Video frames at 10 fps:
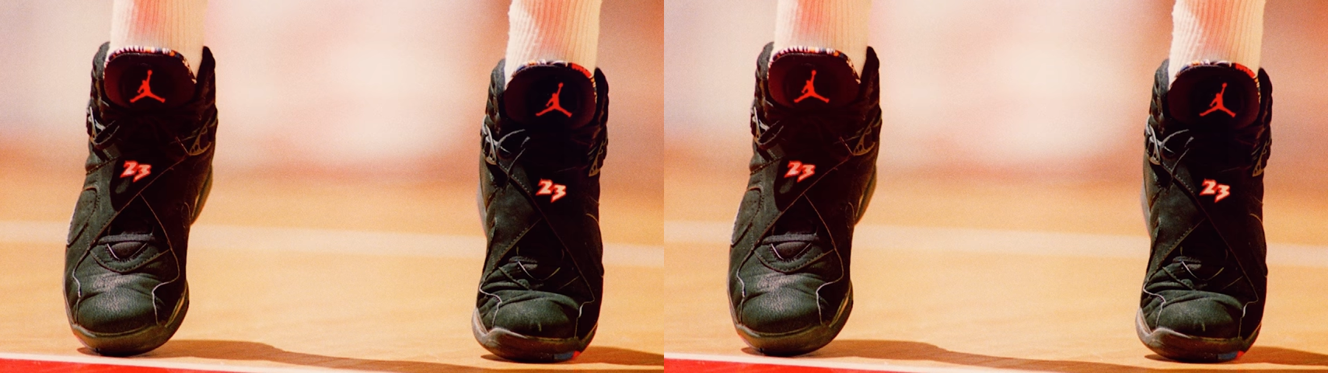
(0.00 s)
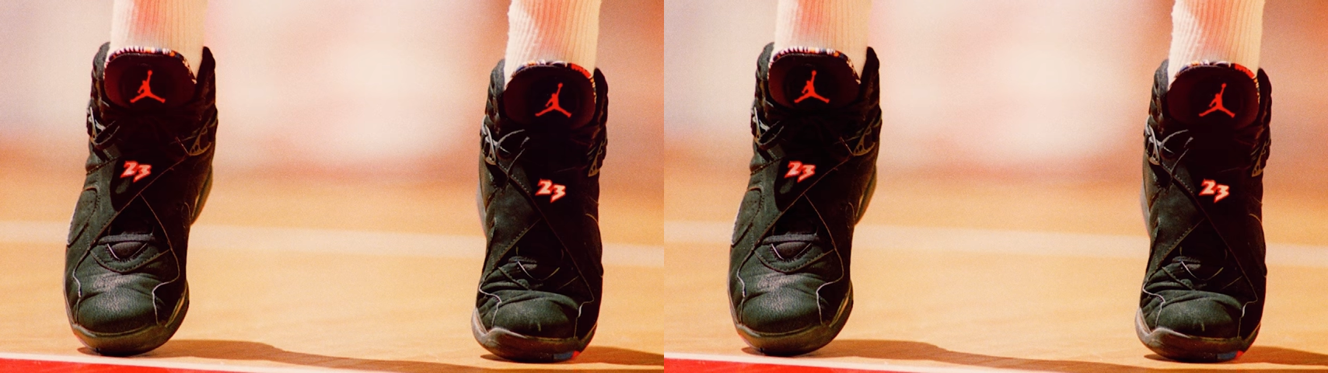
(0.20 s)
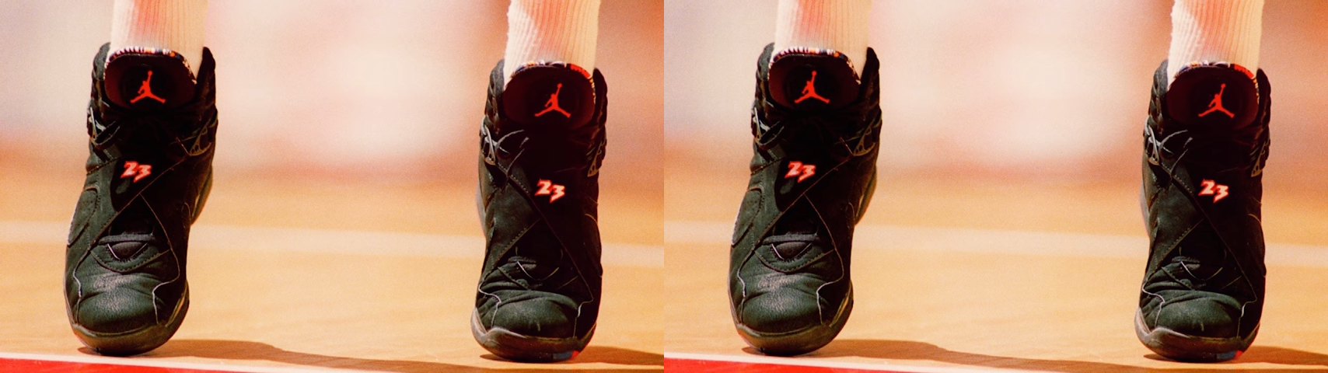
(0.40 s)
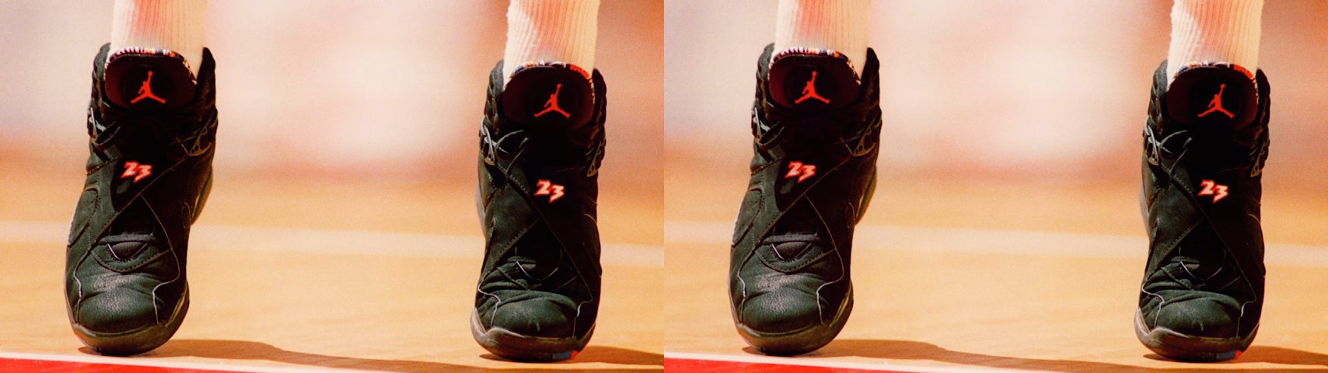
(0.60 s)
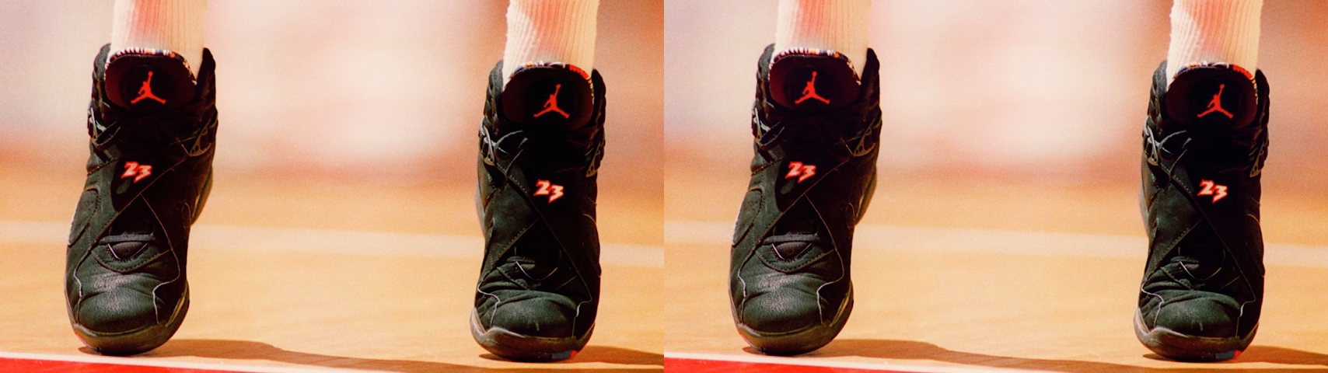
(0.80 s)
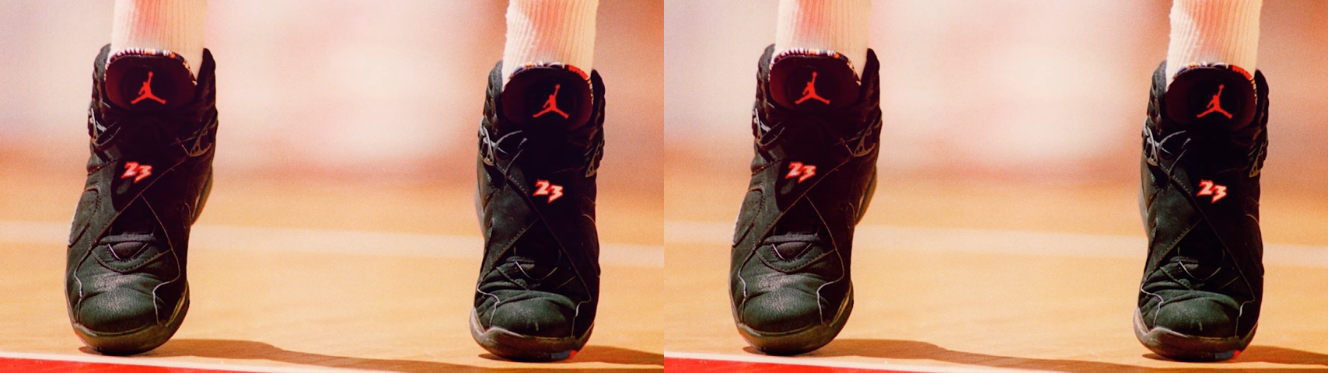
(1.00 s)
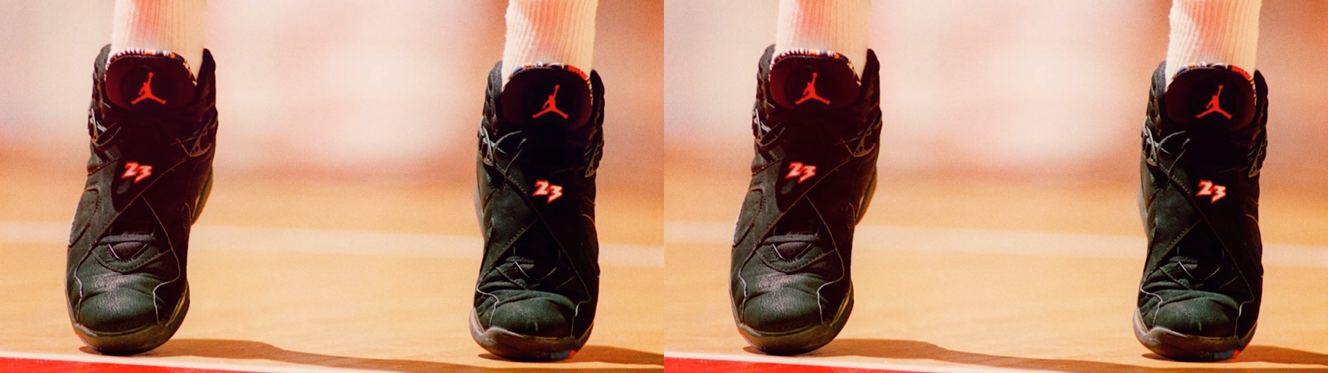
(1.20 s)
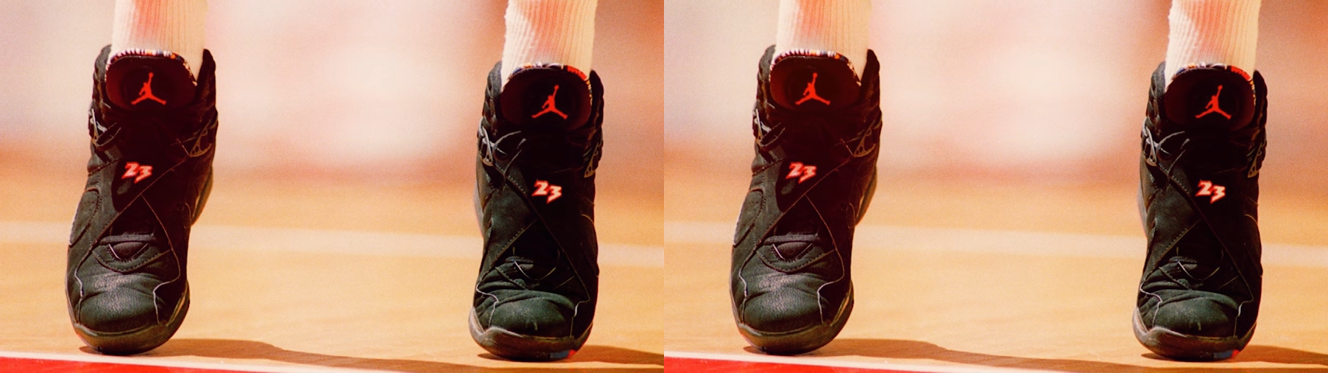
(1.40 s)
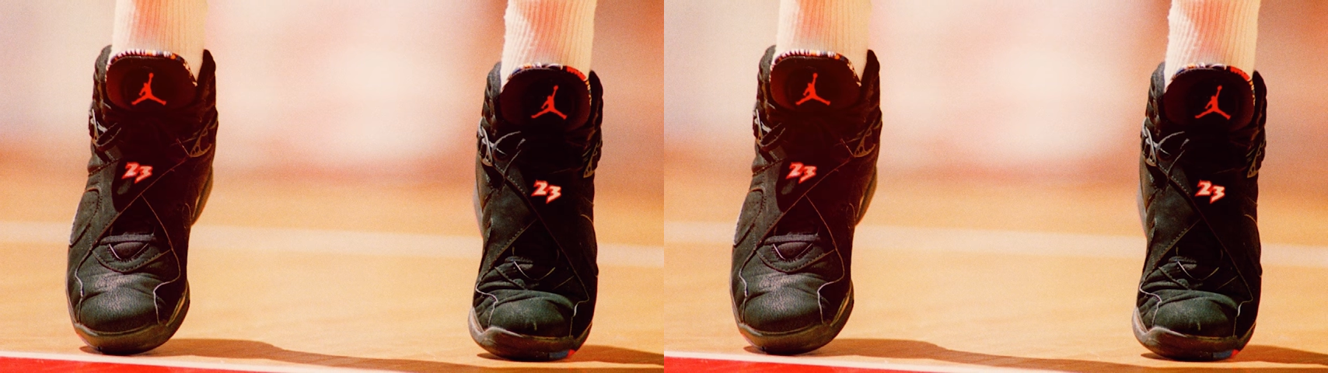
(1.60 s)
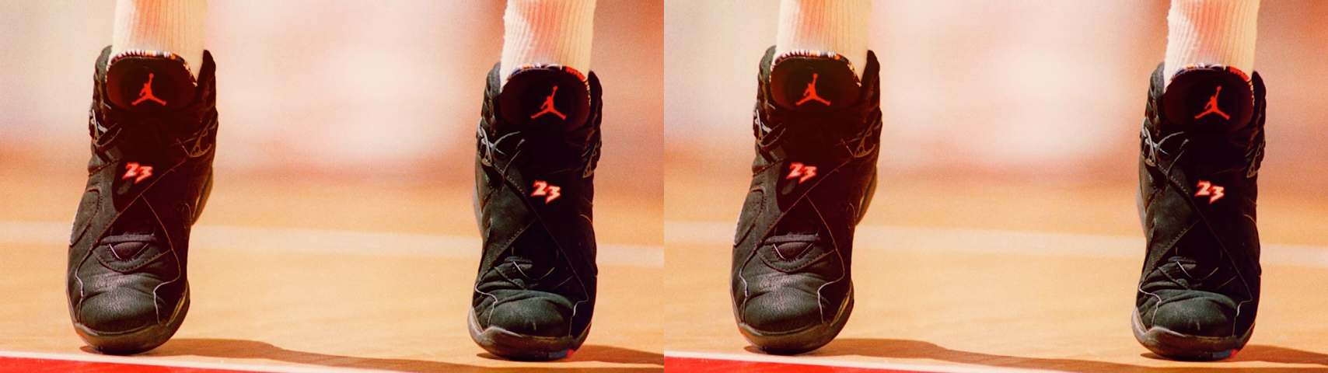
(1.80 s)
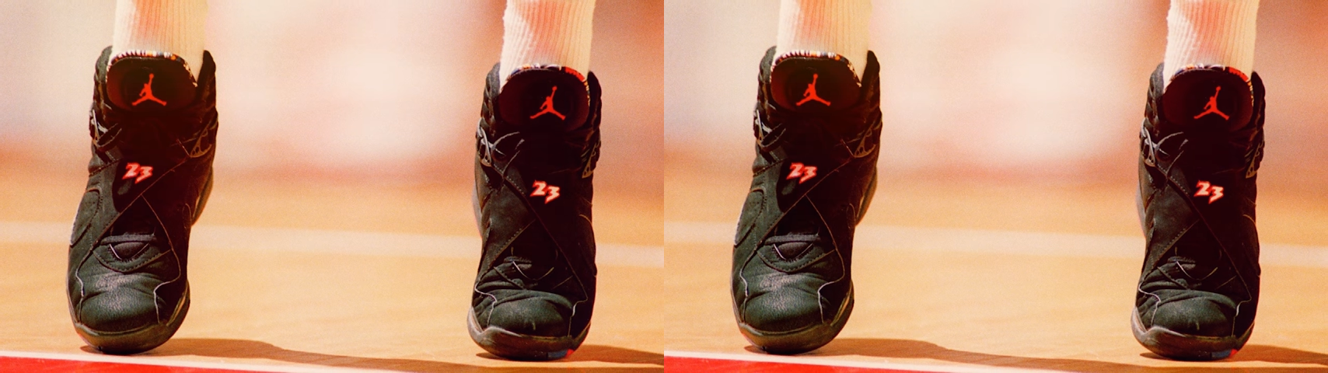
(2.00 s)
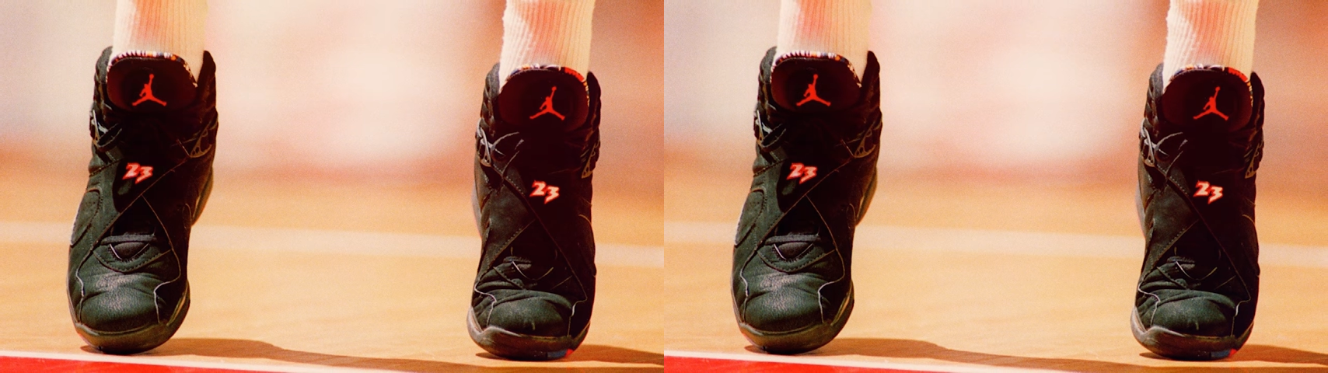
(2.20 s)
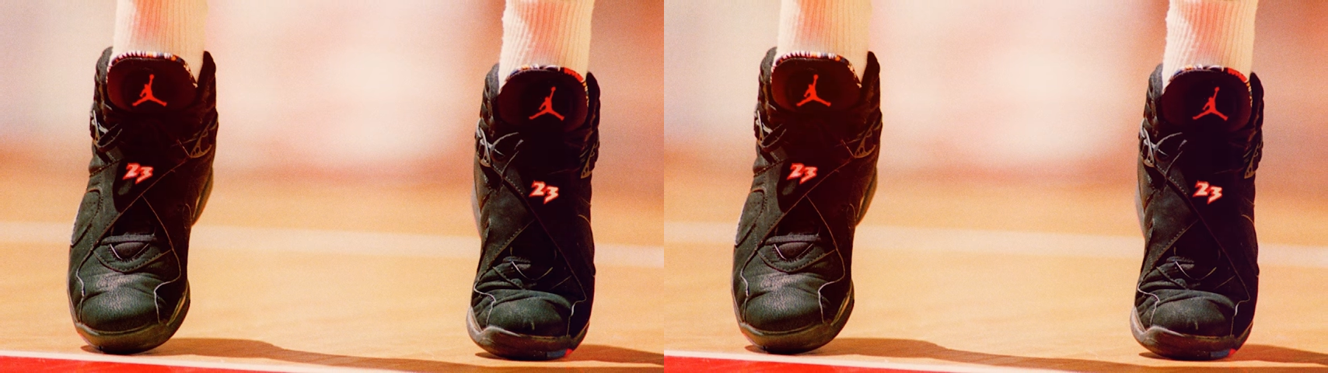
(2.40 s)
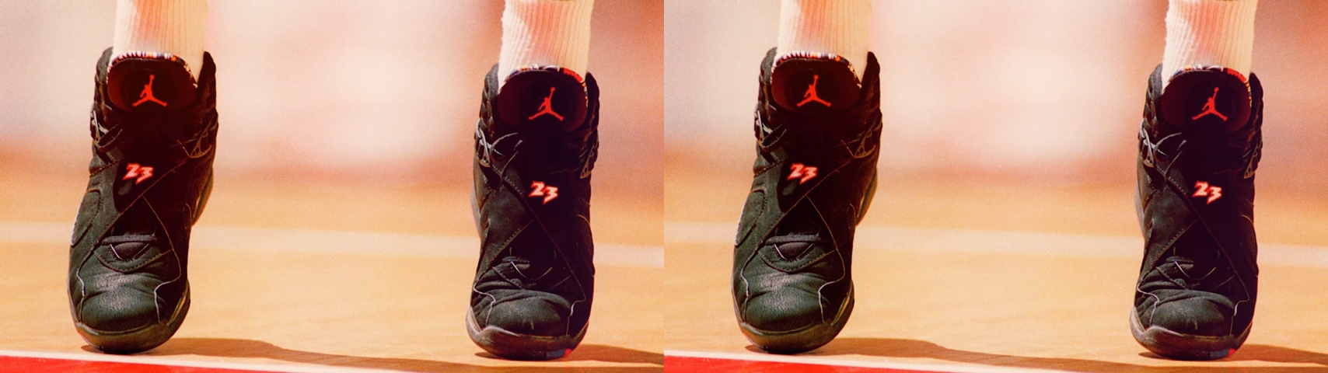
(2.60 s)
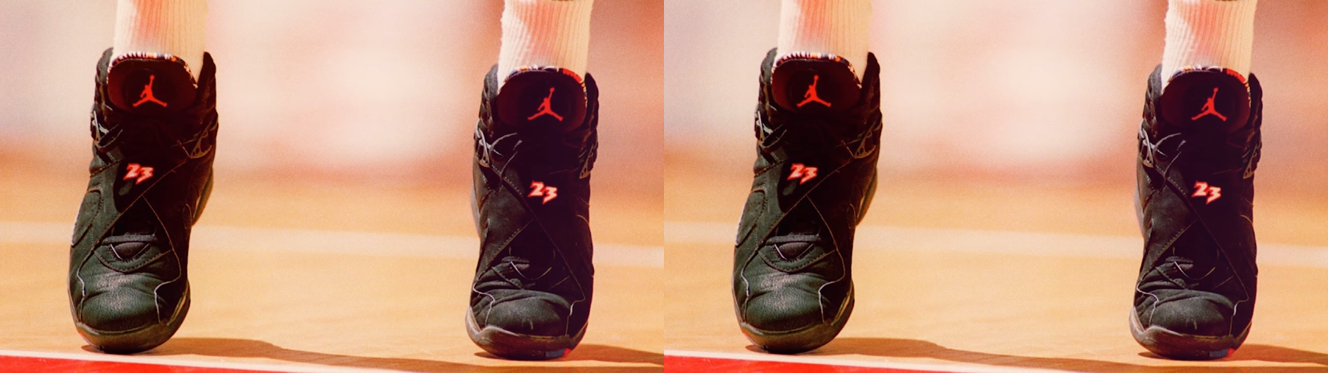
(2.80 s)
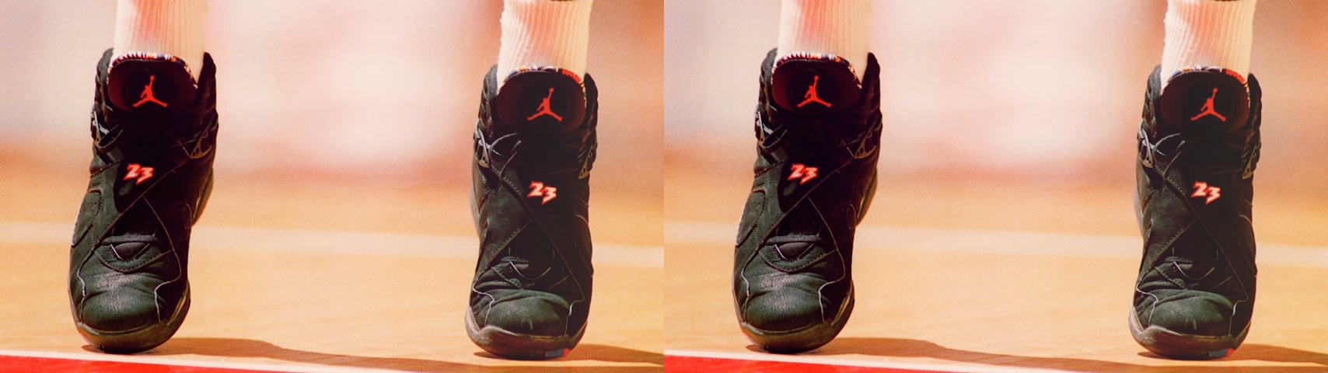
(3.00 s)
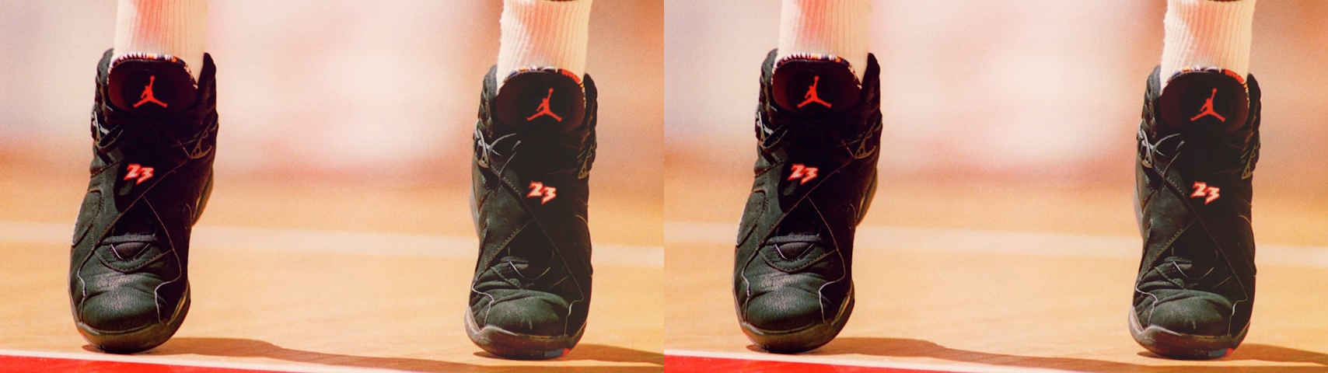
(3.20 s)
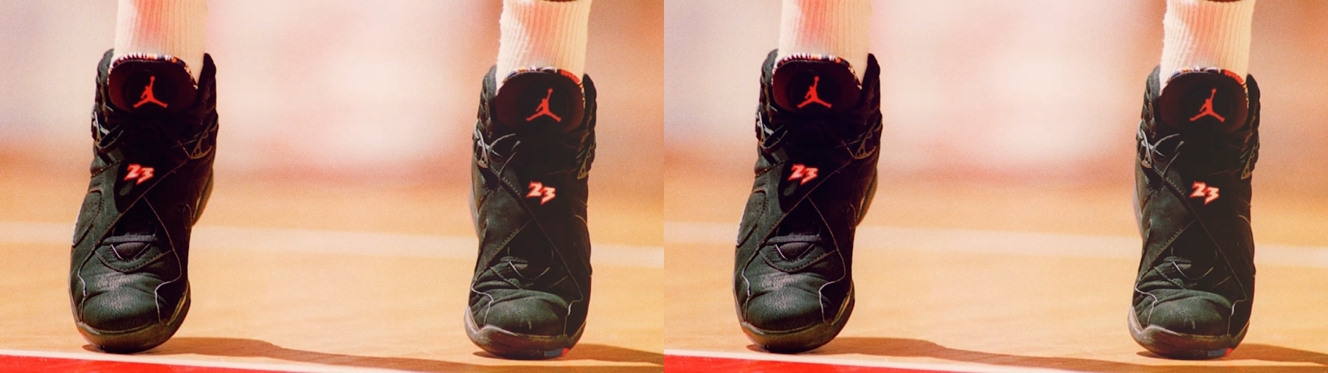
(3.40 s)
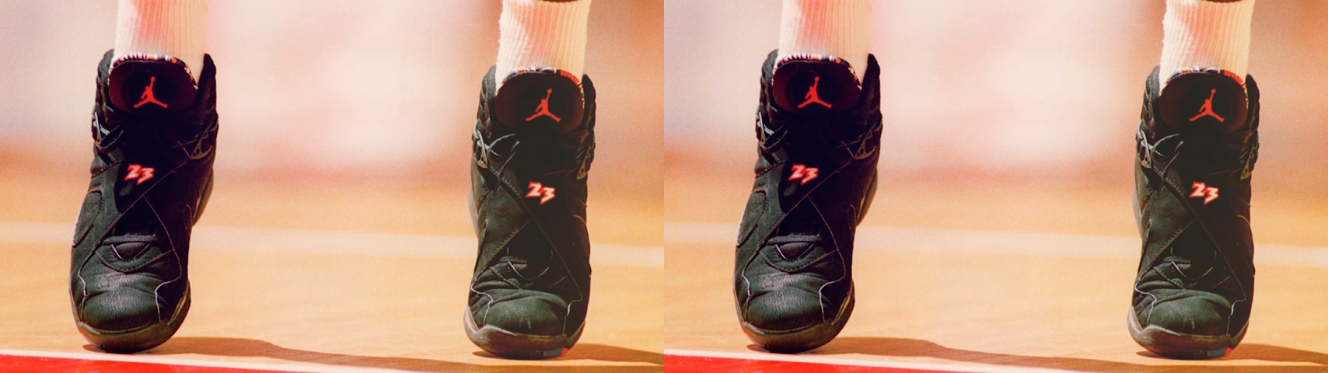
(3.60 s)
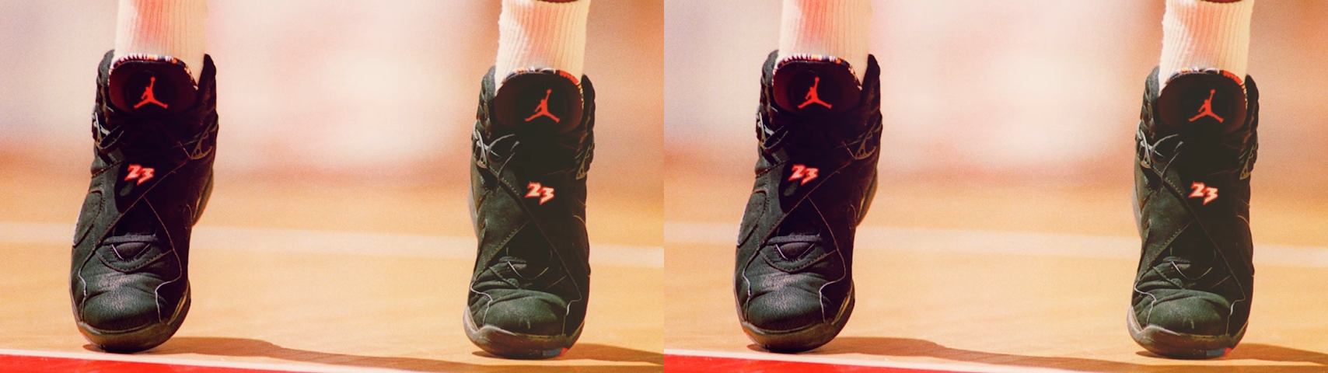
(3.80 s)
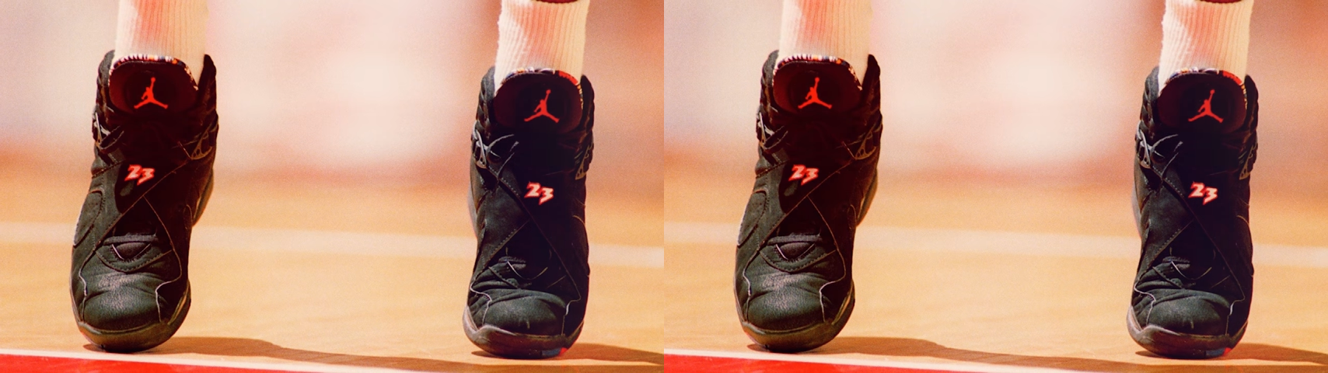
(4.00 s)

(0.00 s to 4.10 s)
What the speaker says: Nobody's mouth can be seen.